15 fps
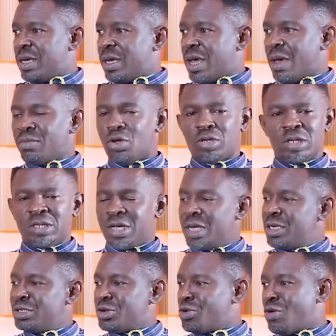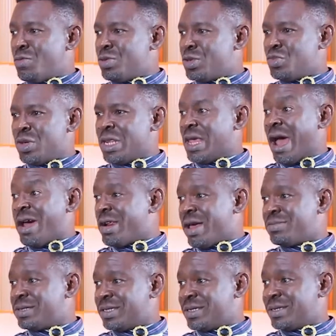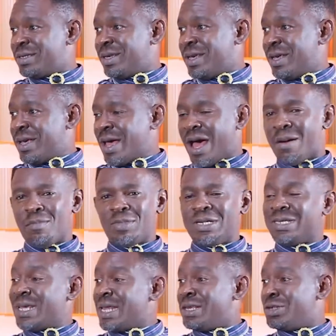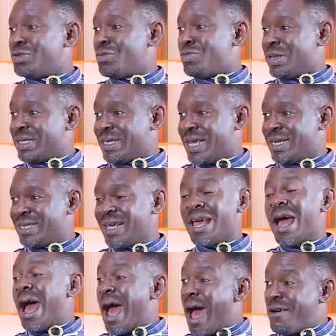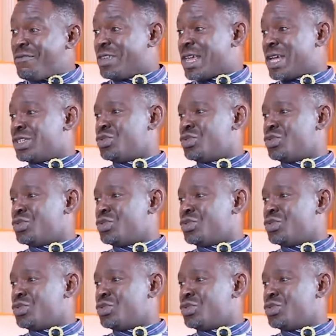I'm not intending to compete with the Arabs. I'm intending to present African